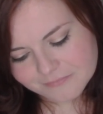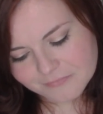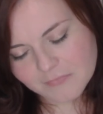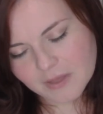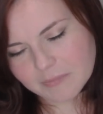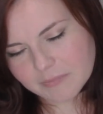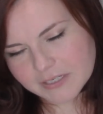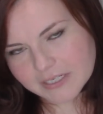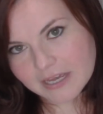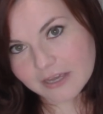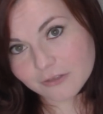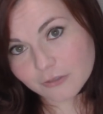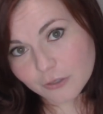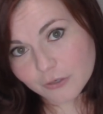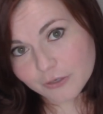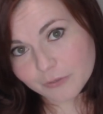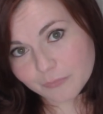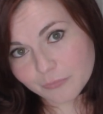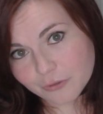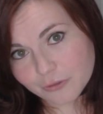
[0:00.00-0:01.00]
Maybe download
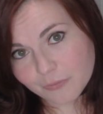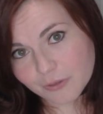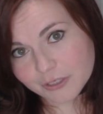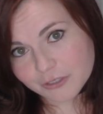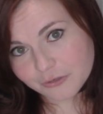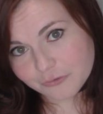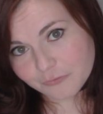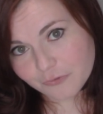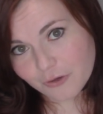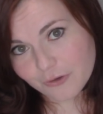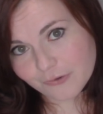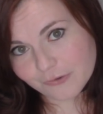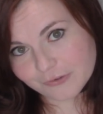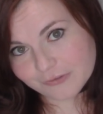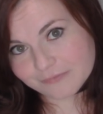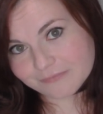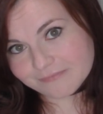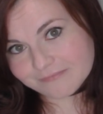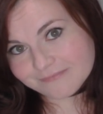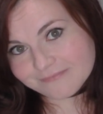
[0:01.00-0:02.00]
it, put them on your phone.
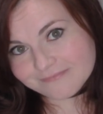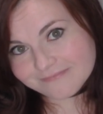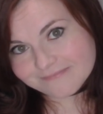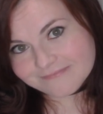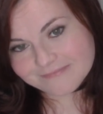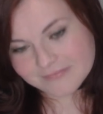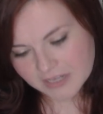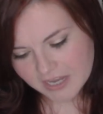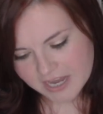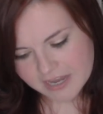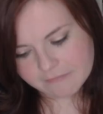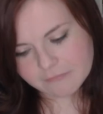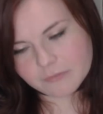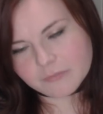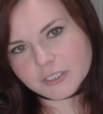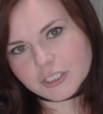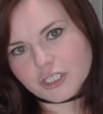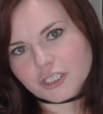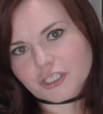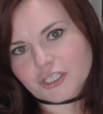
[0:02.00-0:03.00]
I am the
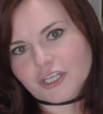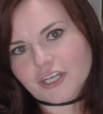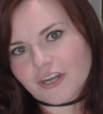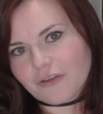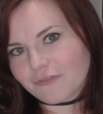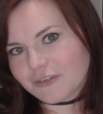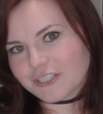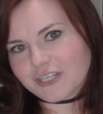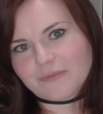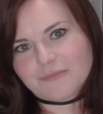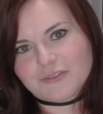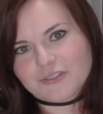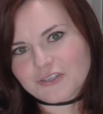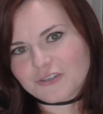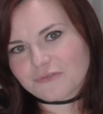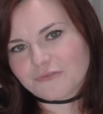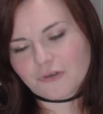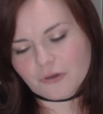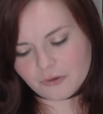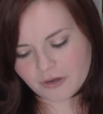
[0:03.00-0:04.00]
magician. Every time you see
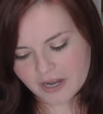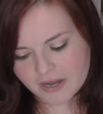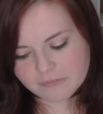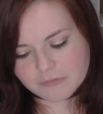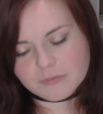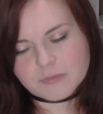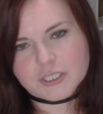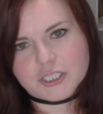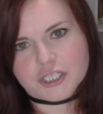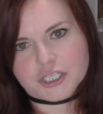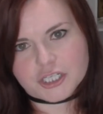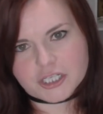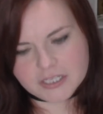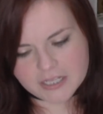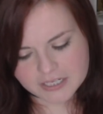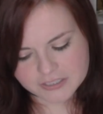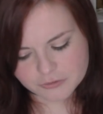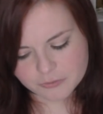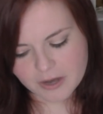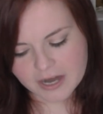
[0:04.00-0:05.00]
your phone, I am the magician.
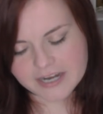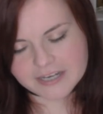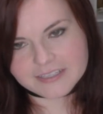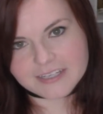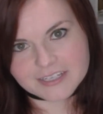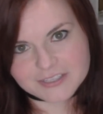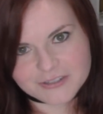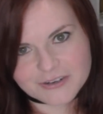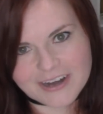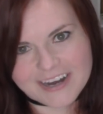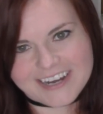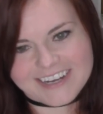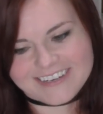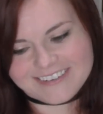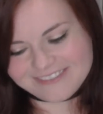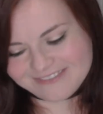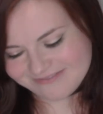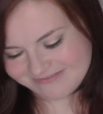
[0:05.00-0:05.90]
That's right, that's right.